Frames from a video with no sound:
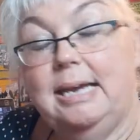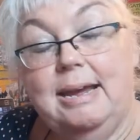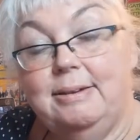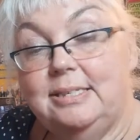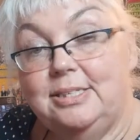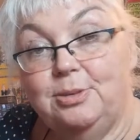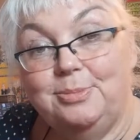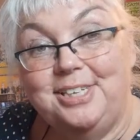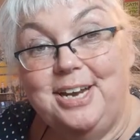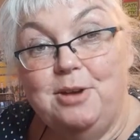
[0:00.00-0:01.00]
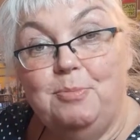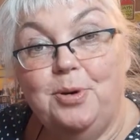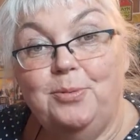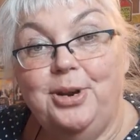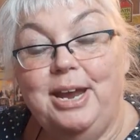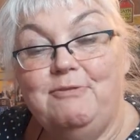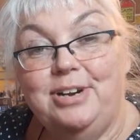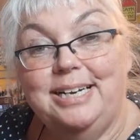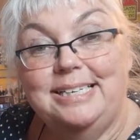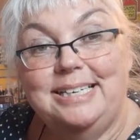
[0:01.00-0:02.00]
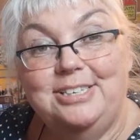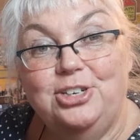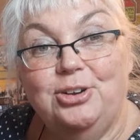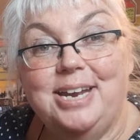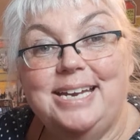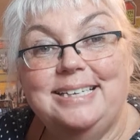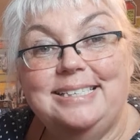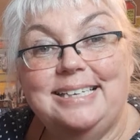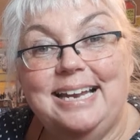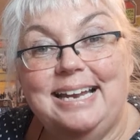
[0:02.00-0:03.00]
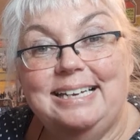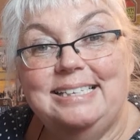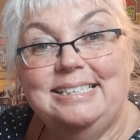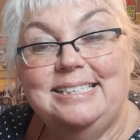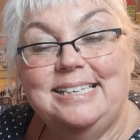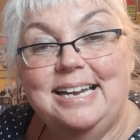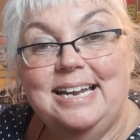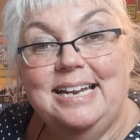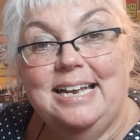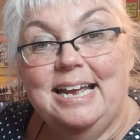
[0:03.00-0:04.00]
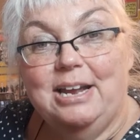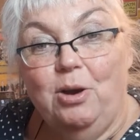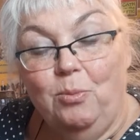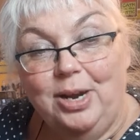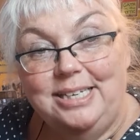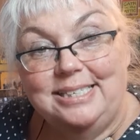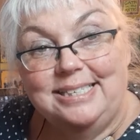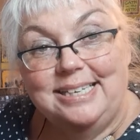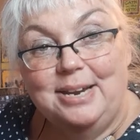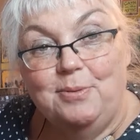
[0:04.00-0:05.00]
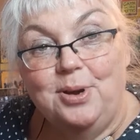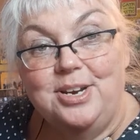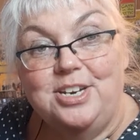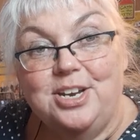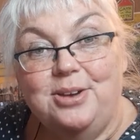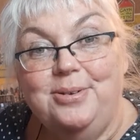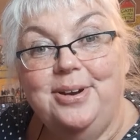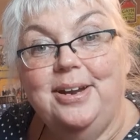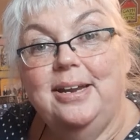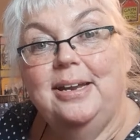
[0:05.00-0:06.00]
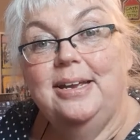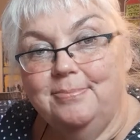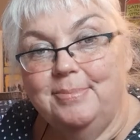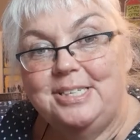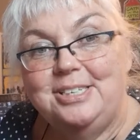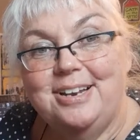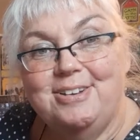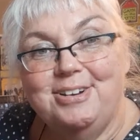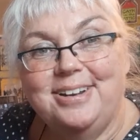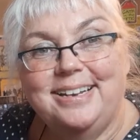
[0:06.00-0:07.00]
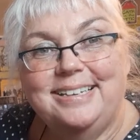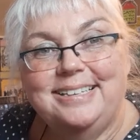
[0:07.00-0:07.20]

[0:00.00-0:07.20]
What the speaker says: yeah, it's up to you, but whatever it is, enjoy it. And I can't wait to see what you do. Best of luck.